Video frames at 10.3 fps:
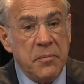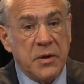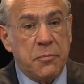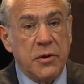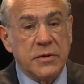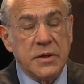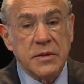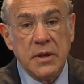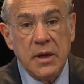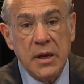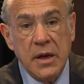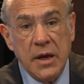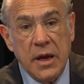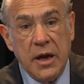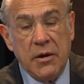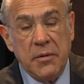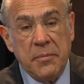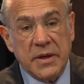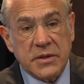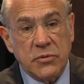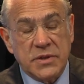metropolitan area of
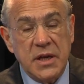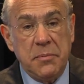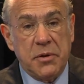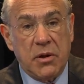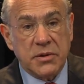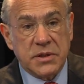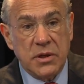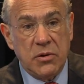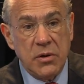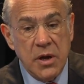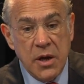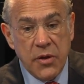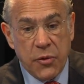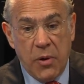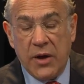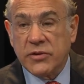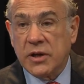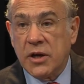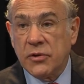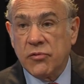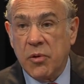Mexico City, but also throughout the
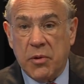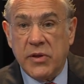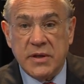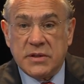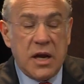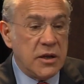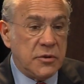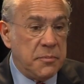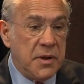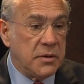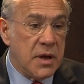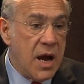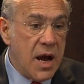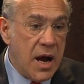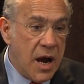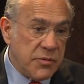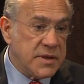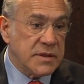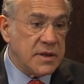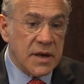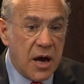country, where they started to build
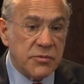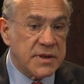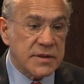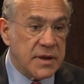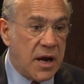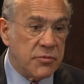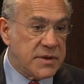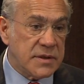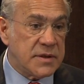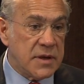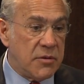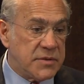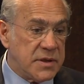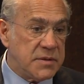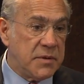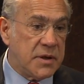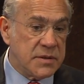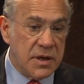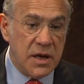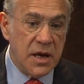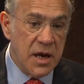houses and houses and houses and houses because
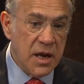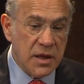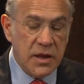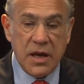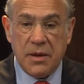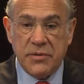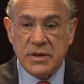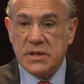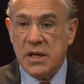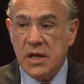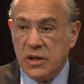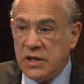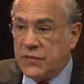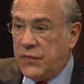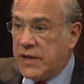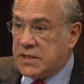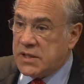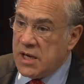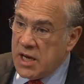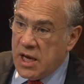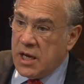they have this fixed
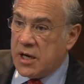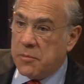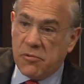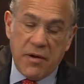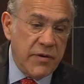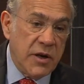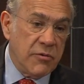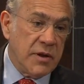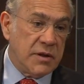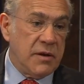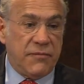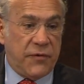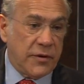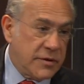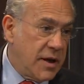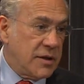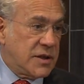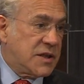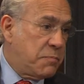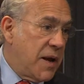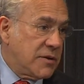income revenue that they felt they had
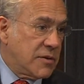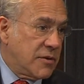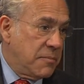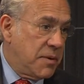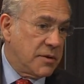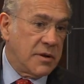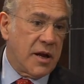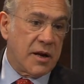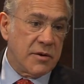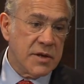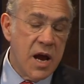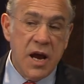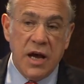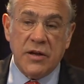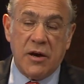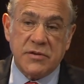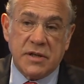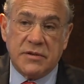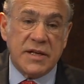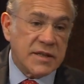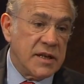to spend, so they built a lot of houses. And the houses are
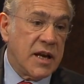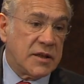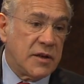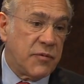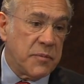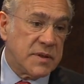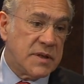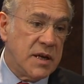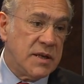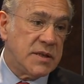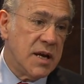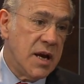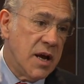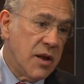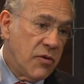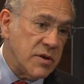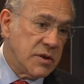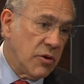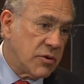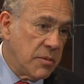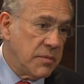disconnected from the cities. There's
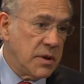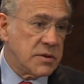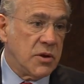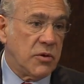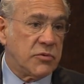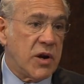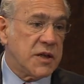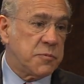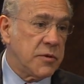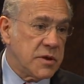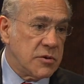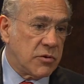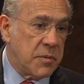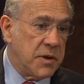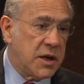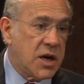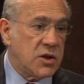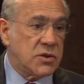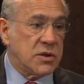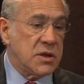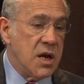no transport, there's no
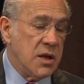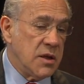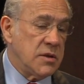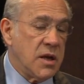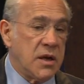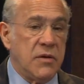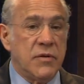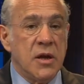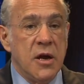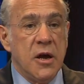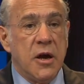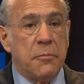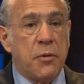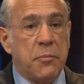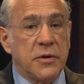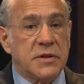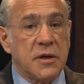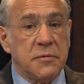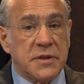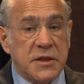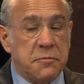communications, there's not even appropriate
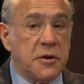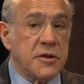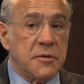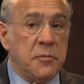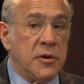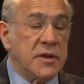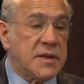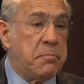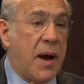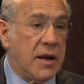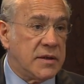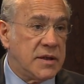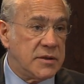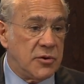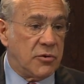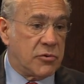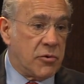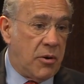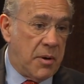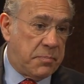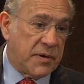services because the municipalities don't
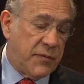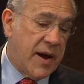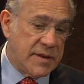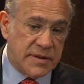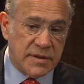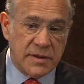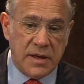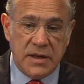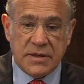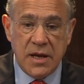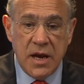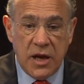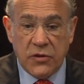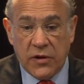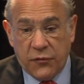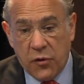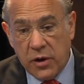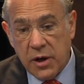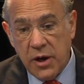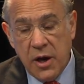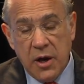grow up as fast as it needs. And
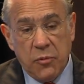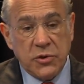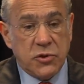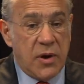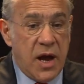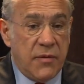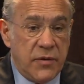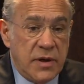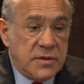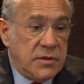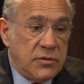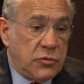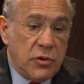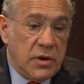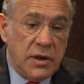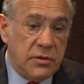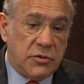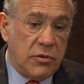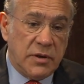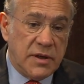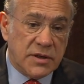therefore, what you have is
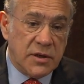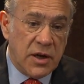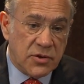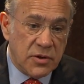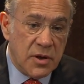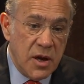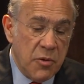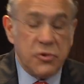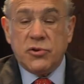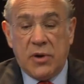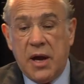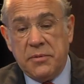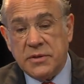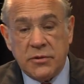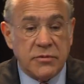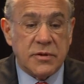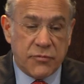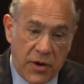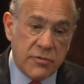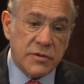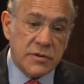total disconnection. What you have is hundreds of
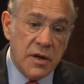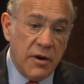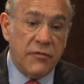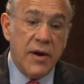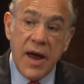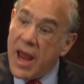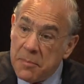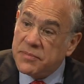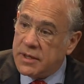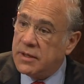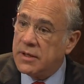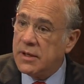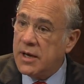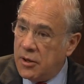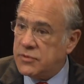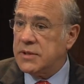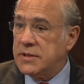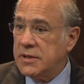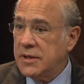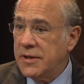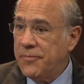thousands of empty
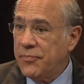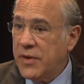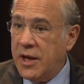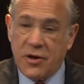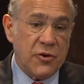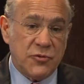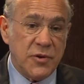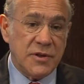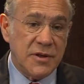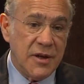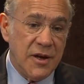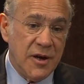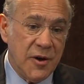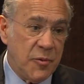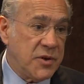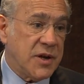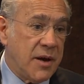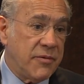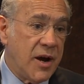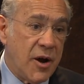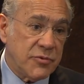houses in countries which
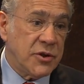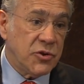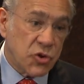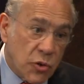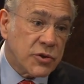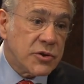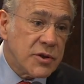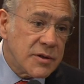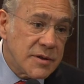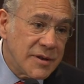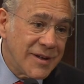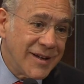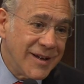have housing shortages,